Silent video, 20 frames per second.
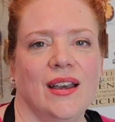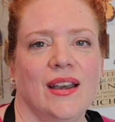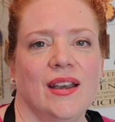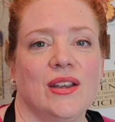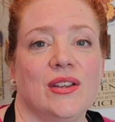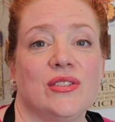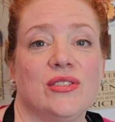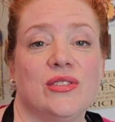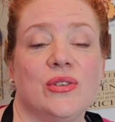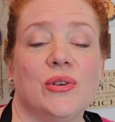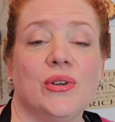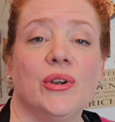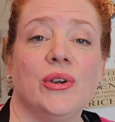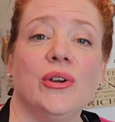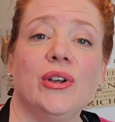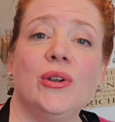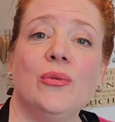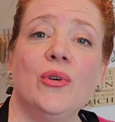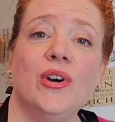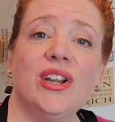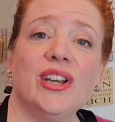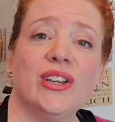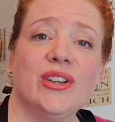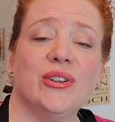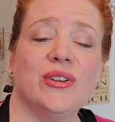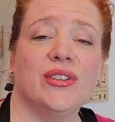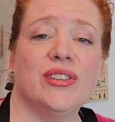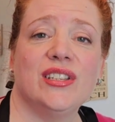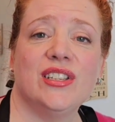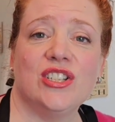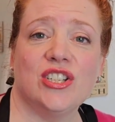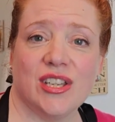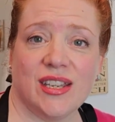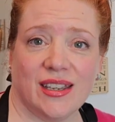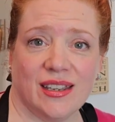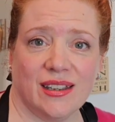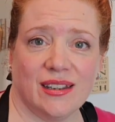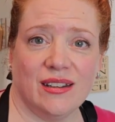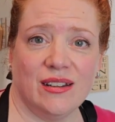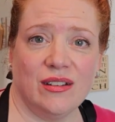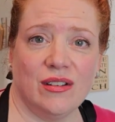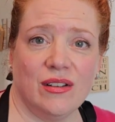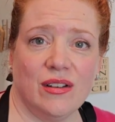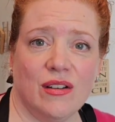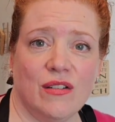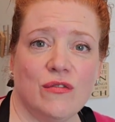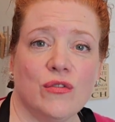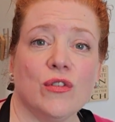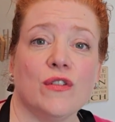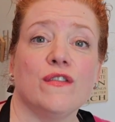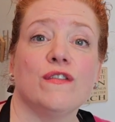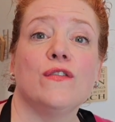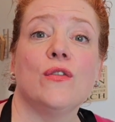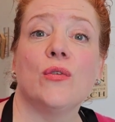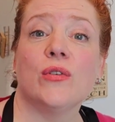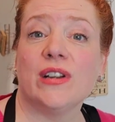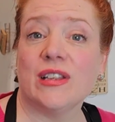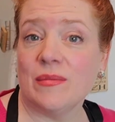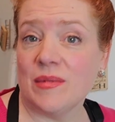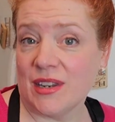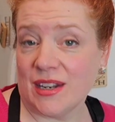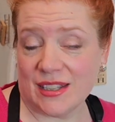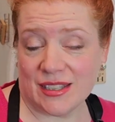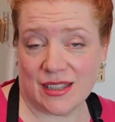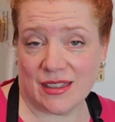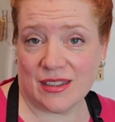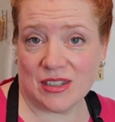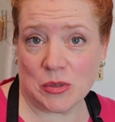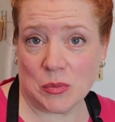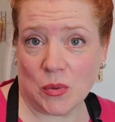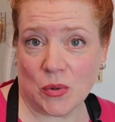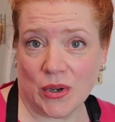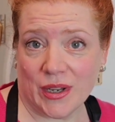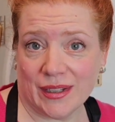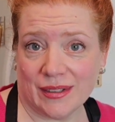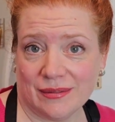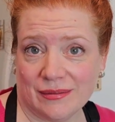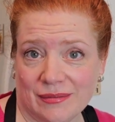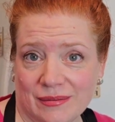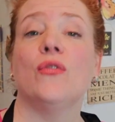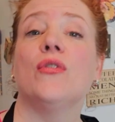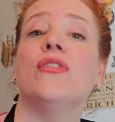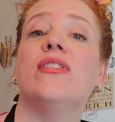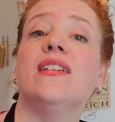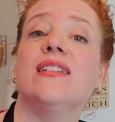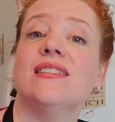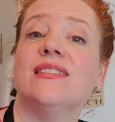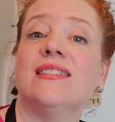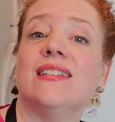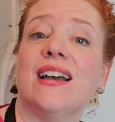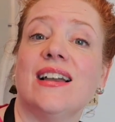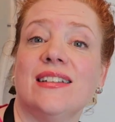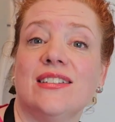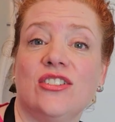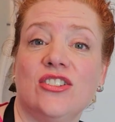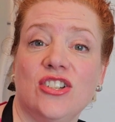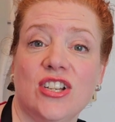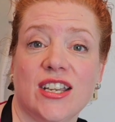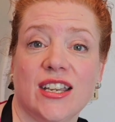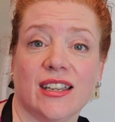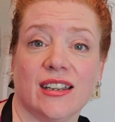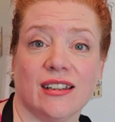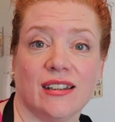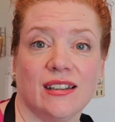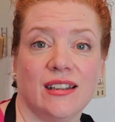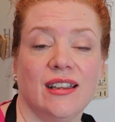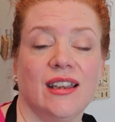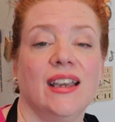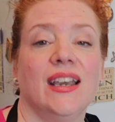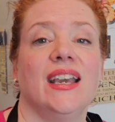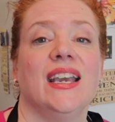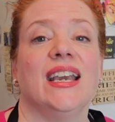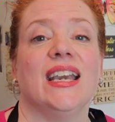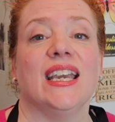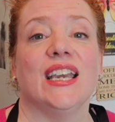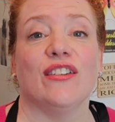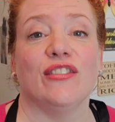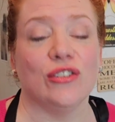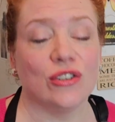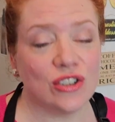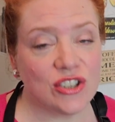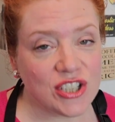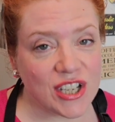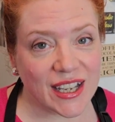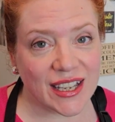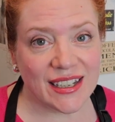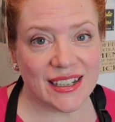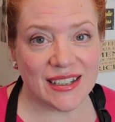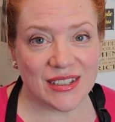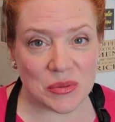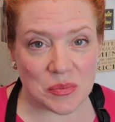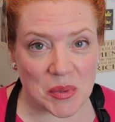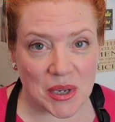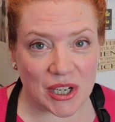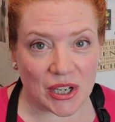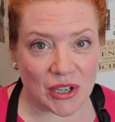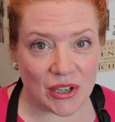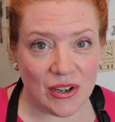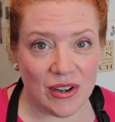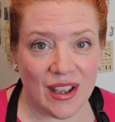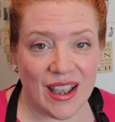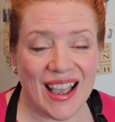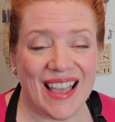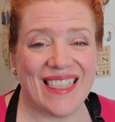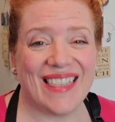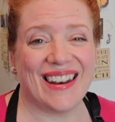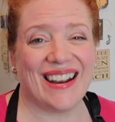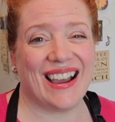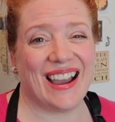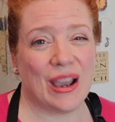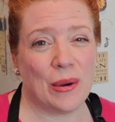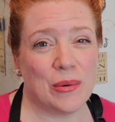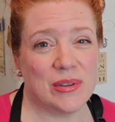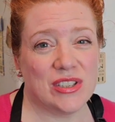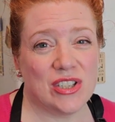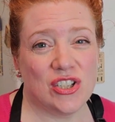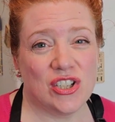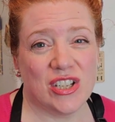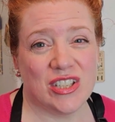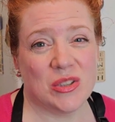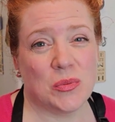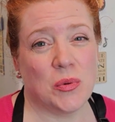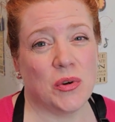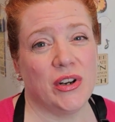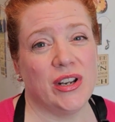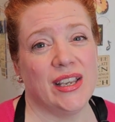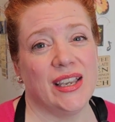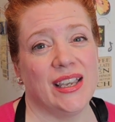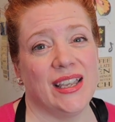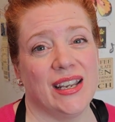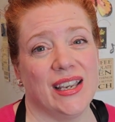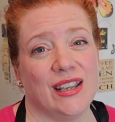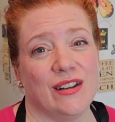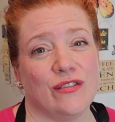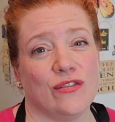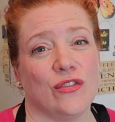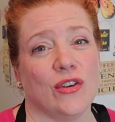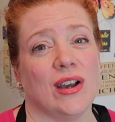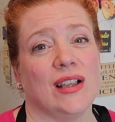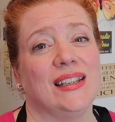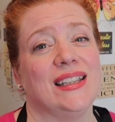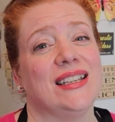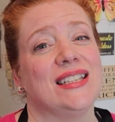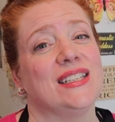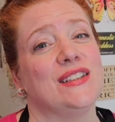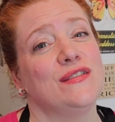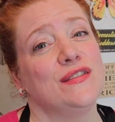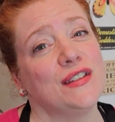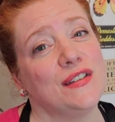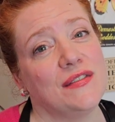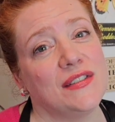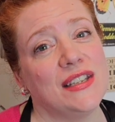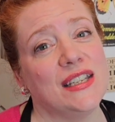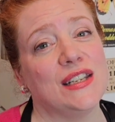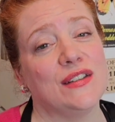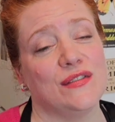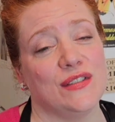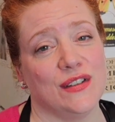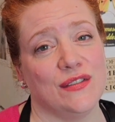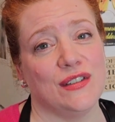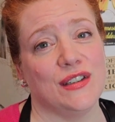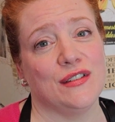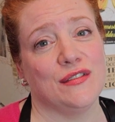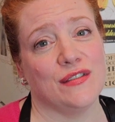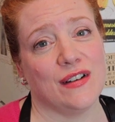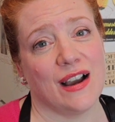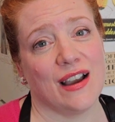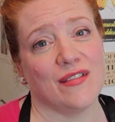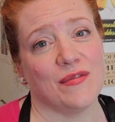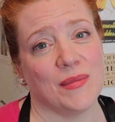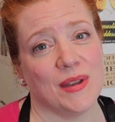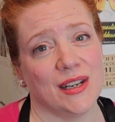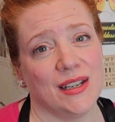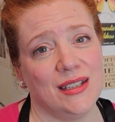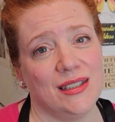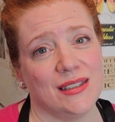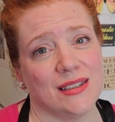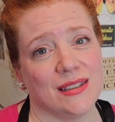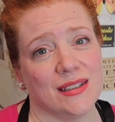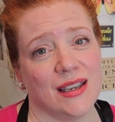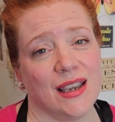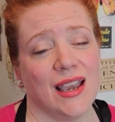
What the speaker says: So you're going to want to cook the chicken for 40 minutes at this point. For this size chicken, if your chicken is bigger, then I would suggest putting it in for at least 50 to 55 minutes.